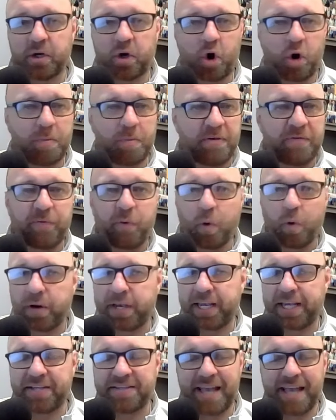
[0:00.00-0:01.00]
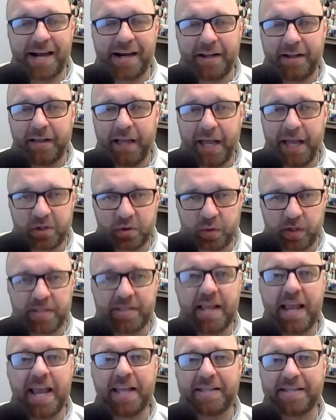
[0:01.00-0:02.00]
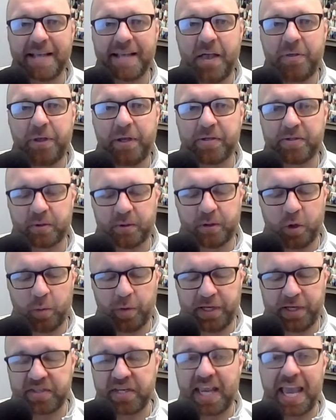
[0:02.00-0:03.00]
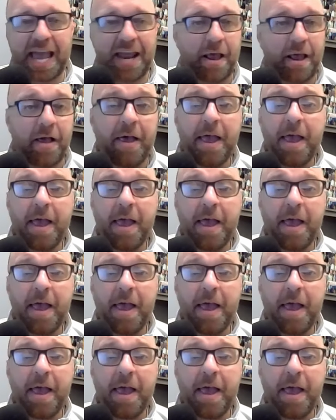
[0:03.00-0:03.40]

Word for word: Kirby Voorhees had an electric day at Southeastern yeah. Louisiana.